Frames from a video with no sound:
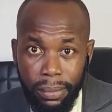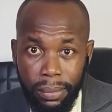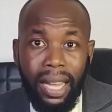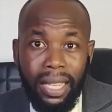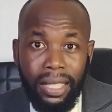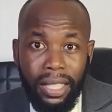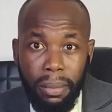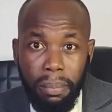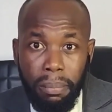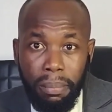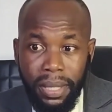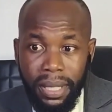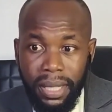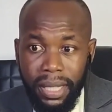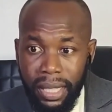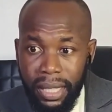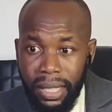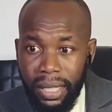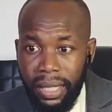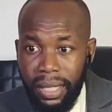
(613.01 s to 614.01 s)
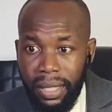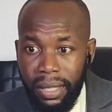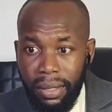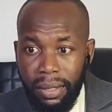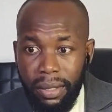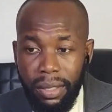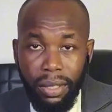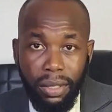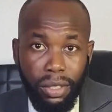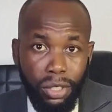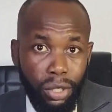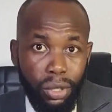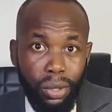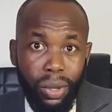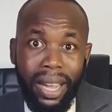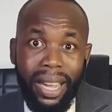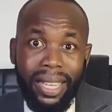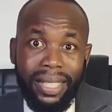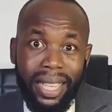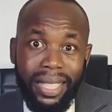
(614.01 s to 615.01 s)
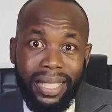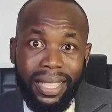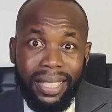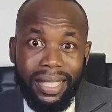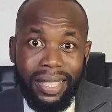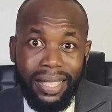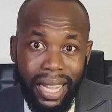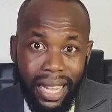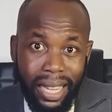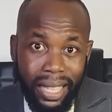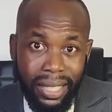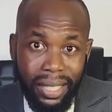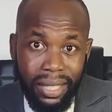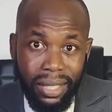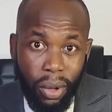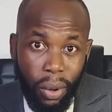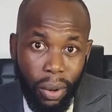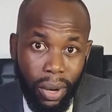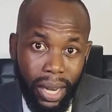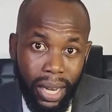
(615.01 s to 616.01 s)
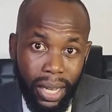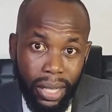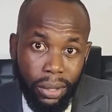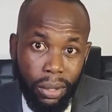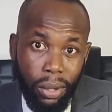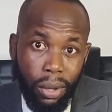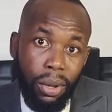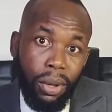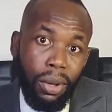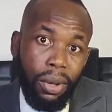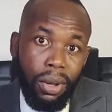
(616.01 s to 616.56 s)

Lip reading: As a business, you act as a tax collector